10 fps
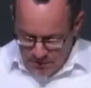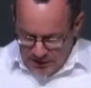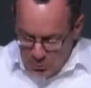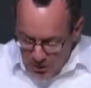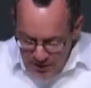
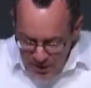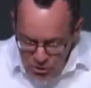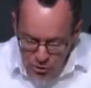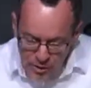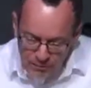It's one of the
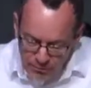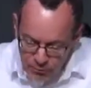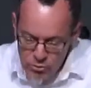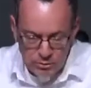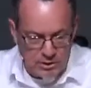enduring
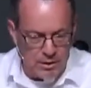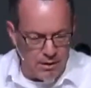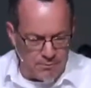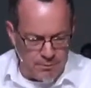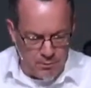fruits
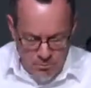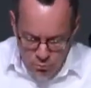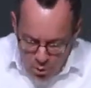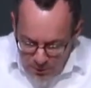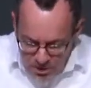of
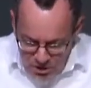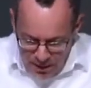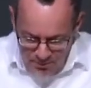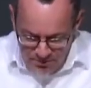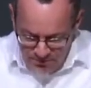Romans
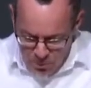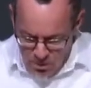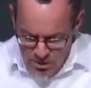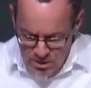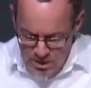chapter
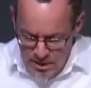4